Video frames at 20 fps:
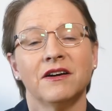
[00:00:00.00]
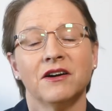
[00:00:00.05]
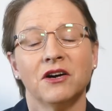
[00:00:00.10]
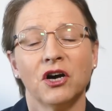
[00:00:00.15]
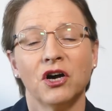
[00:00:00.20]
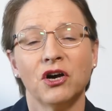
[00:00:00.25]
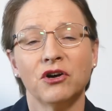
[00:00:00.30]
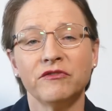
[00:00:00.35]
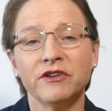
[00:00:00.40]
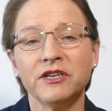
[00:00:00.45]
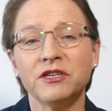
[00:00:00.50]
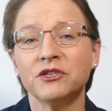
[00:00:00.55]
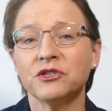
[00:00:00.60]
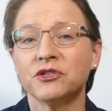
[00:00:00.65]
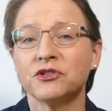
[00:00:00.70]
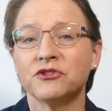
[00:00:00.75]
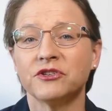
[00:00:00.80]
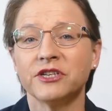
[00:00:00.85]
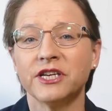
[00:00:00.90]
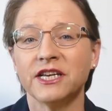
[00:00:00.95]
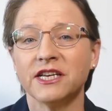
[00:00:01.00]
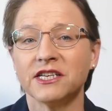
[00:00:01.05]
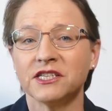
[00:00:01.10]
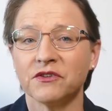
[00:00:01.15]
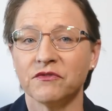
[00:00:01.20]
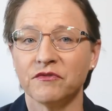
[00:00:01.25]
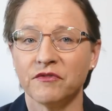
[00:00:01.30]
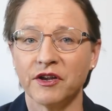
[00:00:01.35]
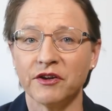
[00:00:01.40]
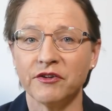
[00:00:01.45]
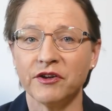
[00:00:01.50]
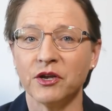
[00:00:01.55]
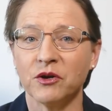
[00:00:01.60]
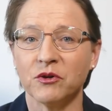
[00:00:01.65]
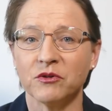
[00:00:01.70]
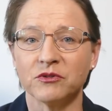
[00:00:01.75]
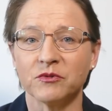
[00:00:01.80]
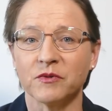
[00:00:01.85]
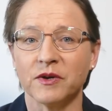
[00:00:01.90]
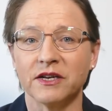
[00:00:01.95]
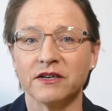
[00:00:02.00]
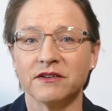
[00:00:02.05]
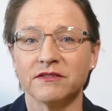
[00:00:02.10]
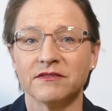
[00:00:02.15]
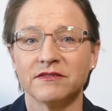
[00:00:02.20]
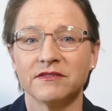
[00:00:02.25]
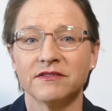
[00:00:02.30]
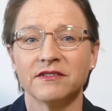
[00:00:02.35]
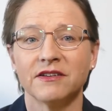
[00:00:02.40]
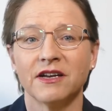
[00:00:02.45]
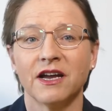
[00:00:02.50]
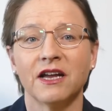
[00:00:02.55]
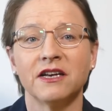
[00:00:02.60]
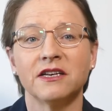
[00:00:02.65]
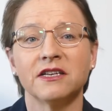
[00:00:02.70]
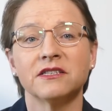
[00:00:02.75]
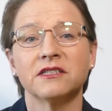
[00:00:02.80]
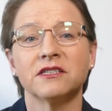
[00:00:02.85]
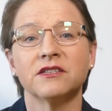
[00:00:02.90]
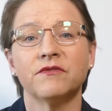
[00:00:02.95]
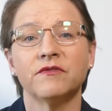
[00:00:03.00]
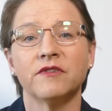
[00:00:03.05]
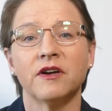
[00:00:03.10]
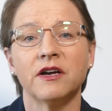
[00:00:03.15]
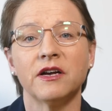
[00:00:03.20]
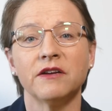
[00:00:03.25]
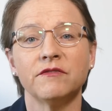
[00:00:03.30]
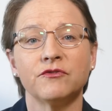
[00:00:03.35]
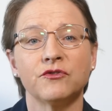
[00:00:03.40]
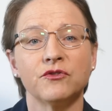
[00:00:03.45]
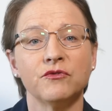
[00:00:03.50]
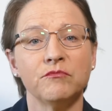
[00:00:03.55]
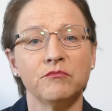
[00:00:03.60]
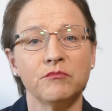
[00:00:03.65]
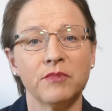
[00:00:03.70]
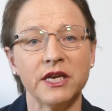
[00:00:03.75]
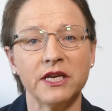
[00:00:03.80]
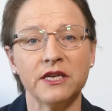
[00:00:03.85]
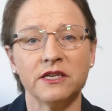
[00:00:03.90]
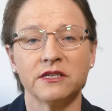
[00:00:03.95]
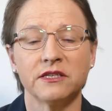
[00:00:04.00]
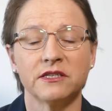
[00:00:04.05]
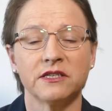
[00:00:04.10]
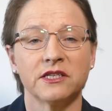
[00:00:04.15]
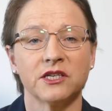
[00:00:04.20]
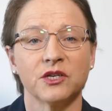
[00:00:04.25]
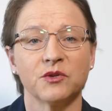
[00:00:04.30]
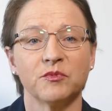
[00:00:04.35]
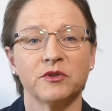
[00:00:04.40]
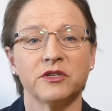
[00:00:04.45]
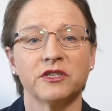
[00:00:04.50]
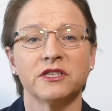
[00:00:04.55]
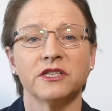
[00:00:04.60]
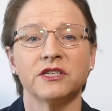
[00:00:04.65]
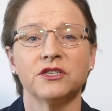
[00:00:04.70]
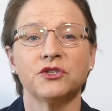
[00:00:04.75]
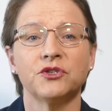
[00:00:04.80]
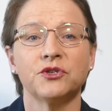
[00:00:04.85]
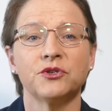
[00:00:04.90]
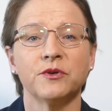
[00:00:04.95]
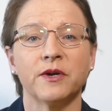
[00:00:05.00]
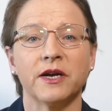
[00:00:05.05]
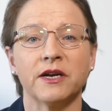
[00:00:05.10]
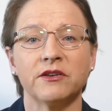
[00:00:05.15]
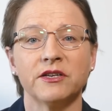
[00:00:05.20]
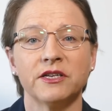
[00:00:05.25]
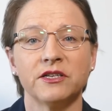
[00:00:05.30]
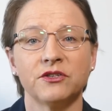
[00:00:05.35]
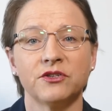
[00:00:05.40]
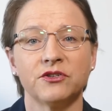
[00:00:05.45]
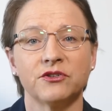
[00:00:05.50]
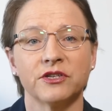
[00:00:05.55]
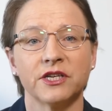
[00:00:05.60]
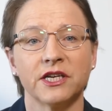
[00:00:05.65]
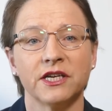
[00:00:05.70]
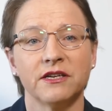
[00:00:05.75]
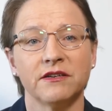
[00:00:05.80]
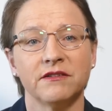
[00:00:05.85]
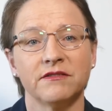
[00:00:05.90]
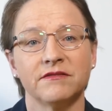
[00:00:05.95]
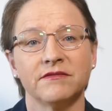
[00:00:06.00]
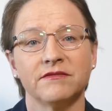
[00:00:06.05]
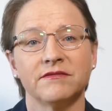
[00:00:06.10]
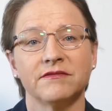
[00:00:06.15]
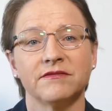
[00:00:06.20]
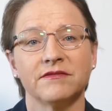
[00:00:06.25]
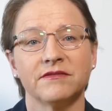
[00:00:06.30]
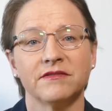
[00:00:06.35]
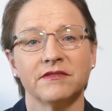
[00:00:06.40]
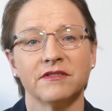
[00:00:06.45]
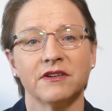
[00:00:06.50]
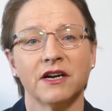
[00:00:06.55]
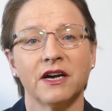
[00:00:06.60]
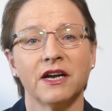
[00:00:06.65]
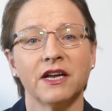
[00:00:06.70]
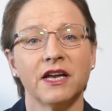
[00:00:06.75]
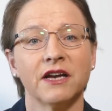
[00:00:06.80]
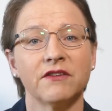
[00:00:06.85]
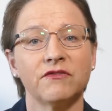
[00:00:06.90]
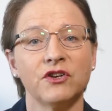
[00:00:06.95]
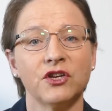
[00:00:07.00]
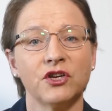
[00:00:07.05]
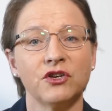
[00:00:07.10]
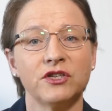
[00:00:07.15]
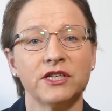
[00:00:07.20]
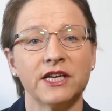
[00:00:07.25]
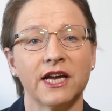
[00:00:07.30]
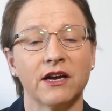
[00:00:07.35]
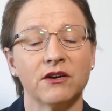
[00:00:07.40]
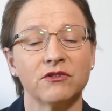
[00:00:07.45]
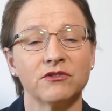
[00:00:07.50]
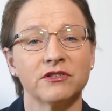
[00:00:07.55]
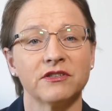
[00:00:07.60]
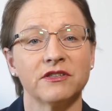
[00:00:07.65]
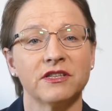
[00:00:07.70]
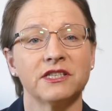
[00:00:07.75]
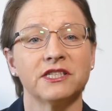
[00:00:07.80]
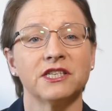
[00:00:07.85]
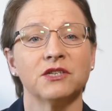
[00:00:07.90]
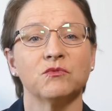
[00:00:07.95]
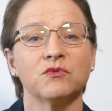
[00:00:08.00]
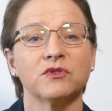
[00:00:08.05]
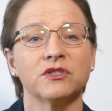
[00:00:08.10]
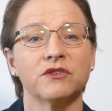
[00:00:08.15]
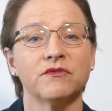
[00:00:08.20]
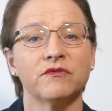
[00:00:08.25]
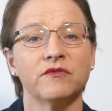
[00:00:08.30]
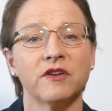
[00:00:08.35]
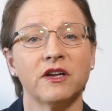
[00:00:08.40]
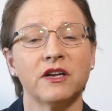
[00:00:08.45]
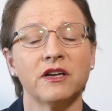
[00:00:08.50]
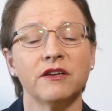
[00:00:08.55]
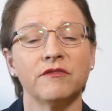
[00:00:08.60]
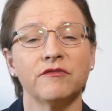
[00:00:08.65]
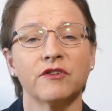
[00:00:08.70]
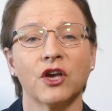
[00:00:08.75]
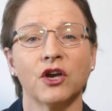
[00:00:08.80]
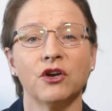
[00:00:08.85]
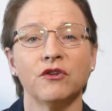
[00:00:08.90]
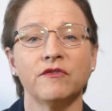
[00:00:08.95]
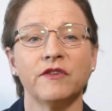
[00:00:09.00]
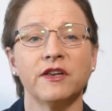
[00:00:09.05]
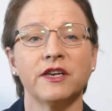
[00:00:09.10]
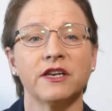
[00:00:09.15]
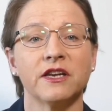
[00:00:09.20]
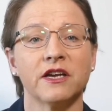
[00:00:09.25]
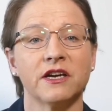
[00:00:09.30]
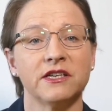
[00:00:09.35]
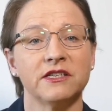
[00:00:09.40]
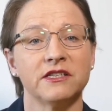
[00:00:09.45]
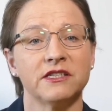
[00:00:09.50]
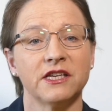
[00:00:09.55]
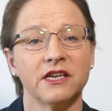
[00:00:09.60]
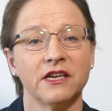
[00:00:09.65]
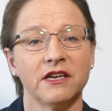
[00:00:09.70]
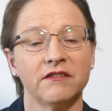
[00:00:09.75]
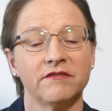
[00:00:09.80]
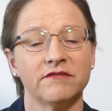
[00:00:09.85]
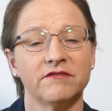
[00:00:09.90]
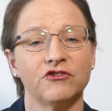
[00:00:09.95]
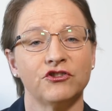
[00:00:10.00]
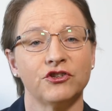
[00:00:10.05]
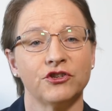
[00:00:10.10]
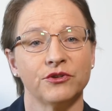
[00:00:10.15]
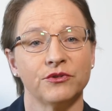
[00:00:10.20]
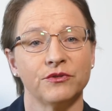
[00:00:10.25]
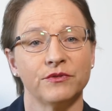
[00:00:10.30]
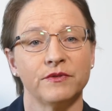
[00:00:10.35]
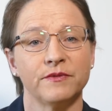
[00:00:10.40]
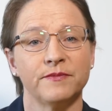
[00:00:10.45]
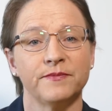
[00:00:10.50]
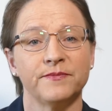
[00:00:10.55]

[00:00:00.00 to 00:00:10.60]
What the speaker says: Our industry is a very old one and has survived through many disturbances throughout history. I have no doubt that it will survive COVID-19 too.